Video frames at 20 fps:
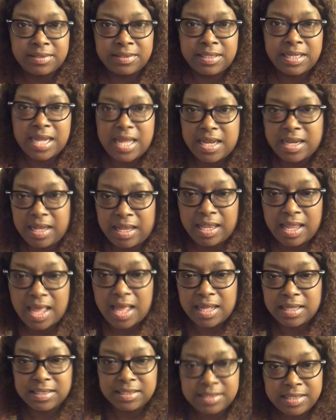kind of
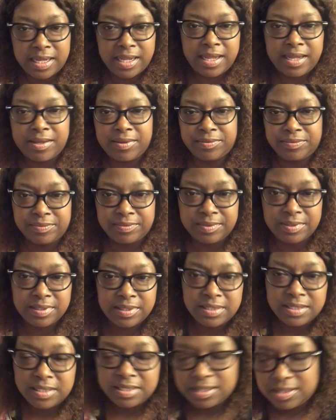locked down.
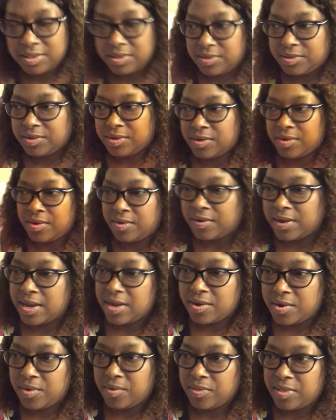I
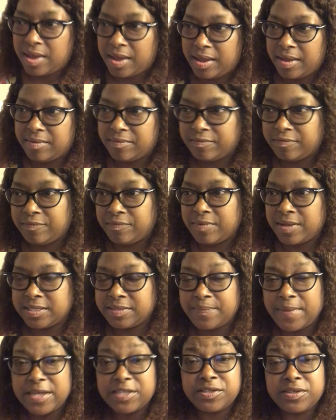know that,
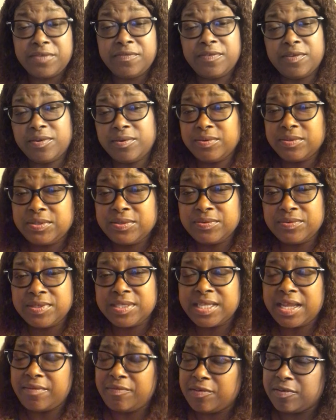especially for those who
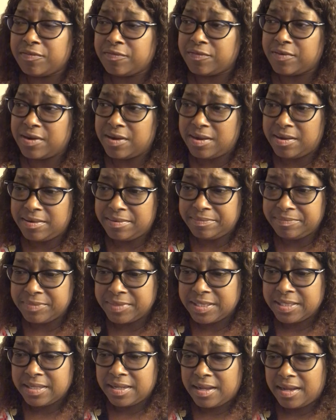suffer from
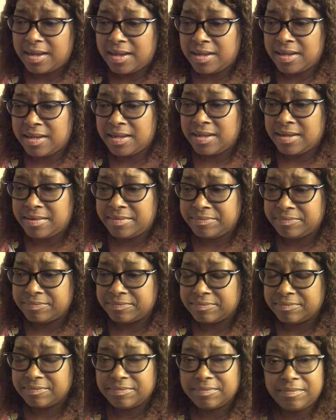um,
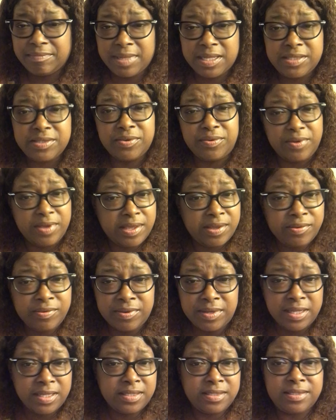mental
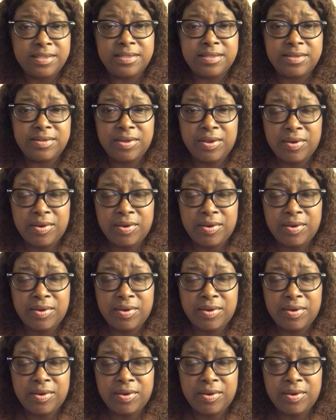illness,